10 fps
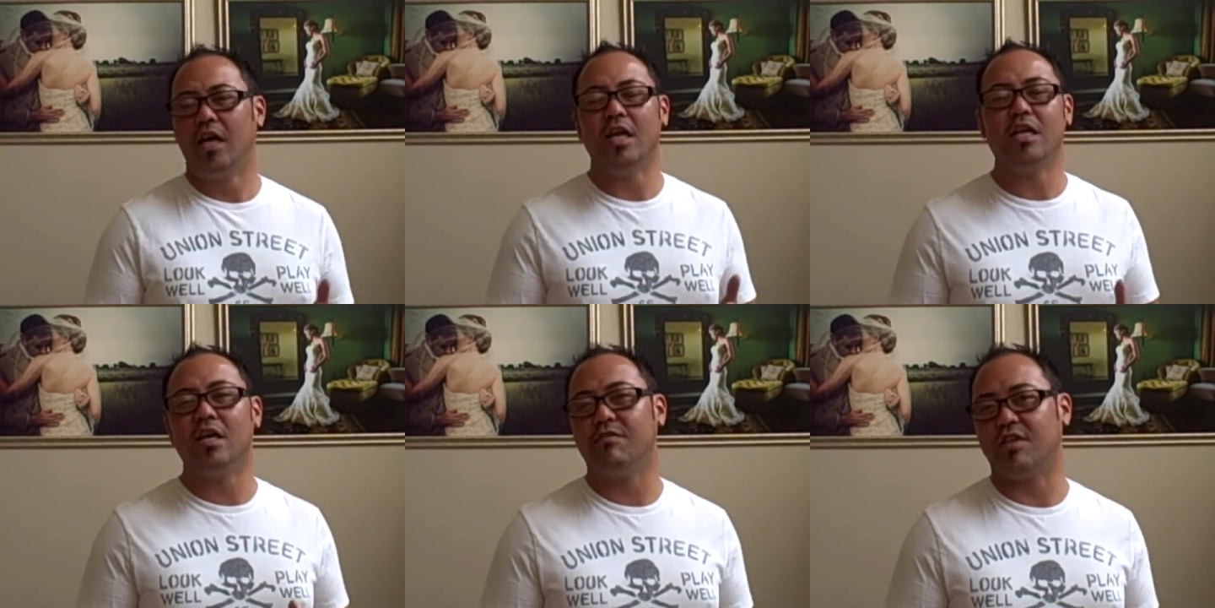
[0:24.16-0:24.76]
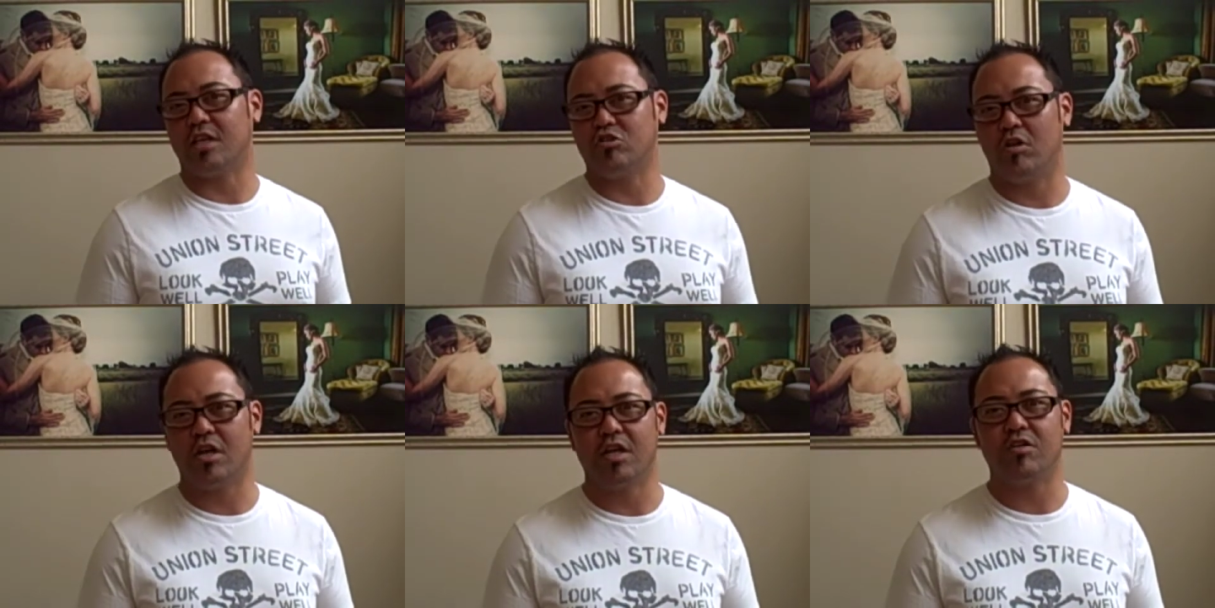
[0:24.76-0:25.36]
any kind of
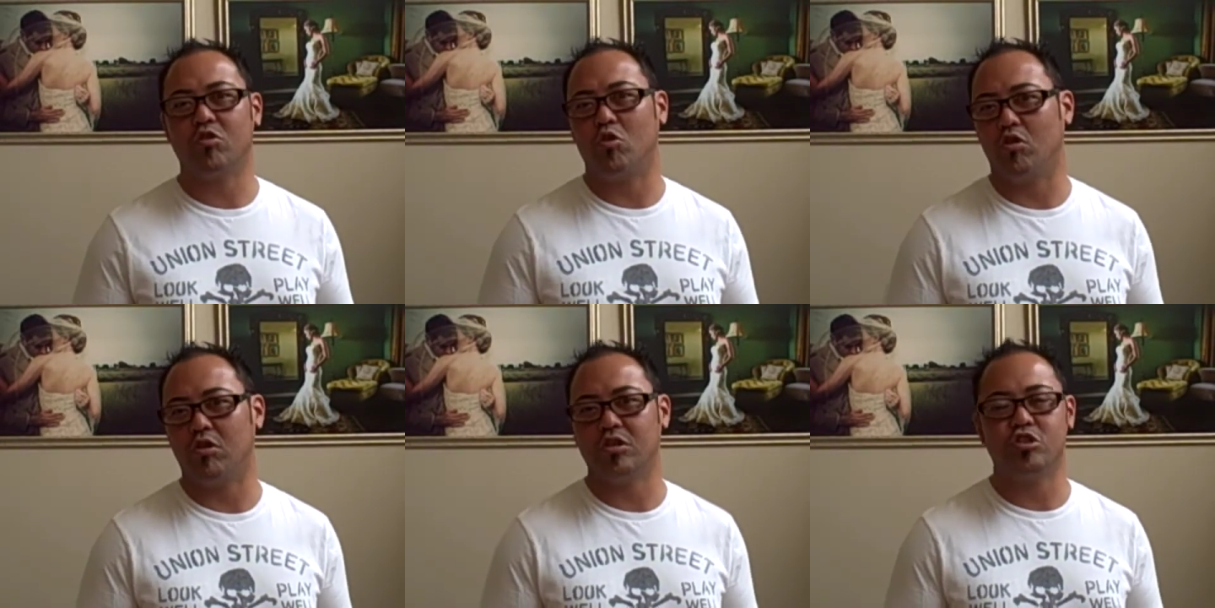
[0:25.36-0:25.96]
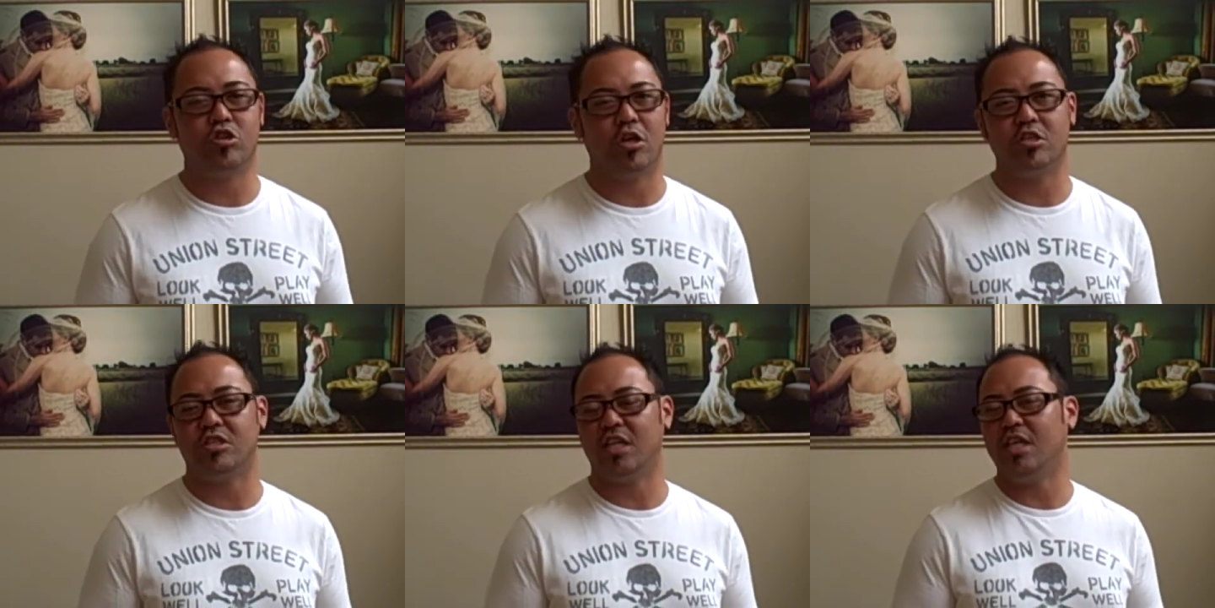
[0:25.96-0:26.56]
electronics, cords,
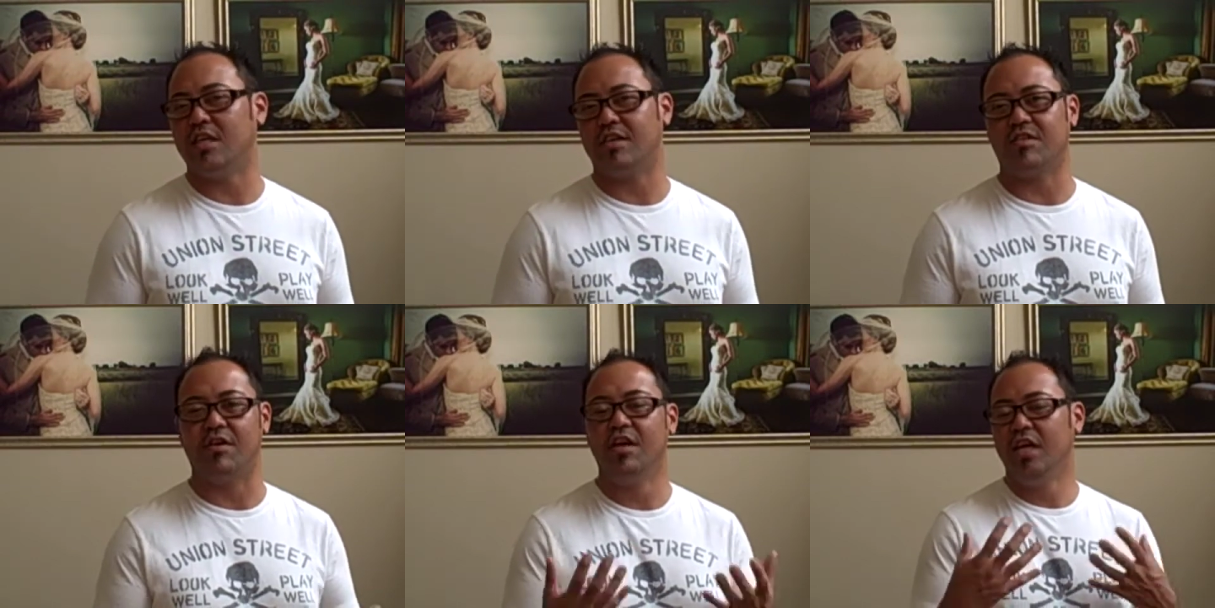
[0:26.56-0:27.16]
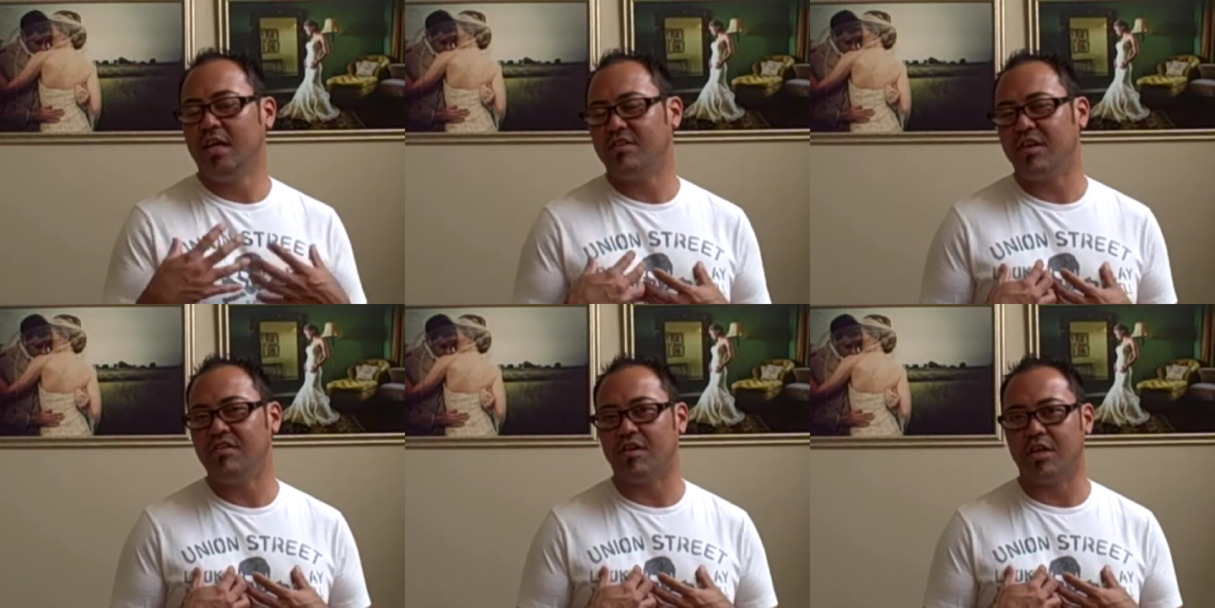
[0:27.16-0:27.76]
chargers, any of that stuff. It
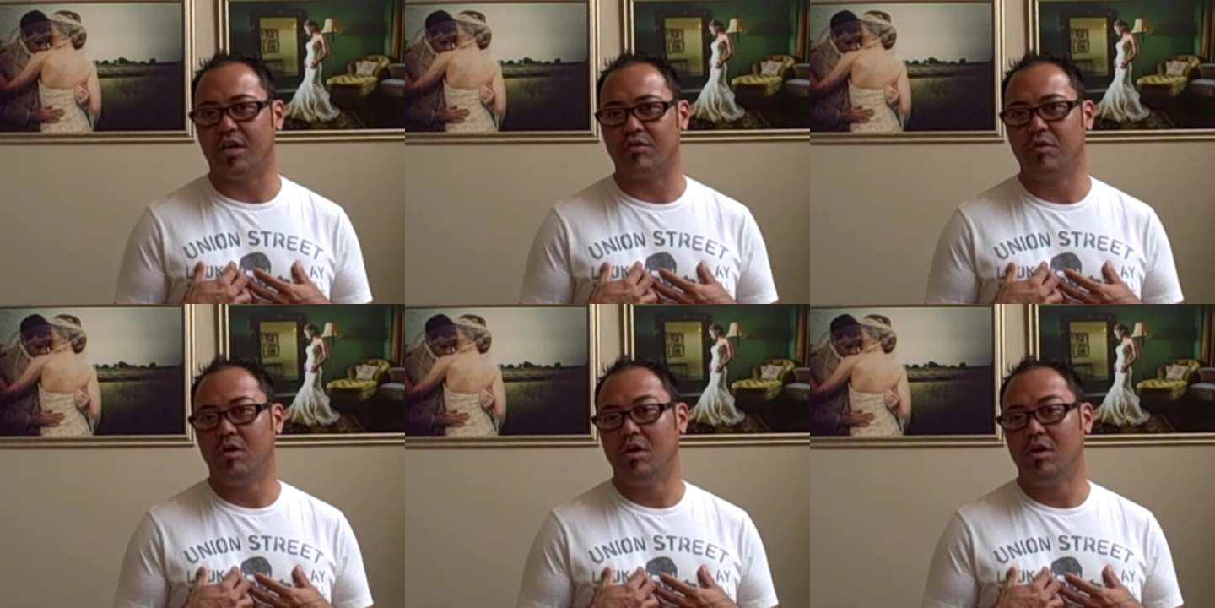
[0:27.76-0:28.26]
stays on us.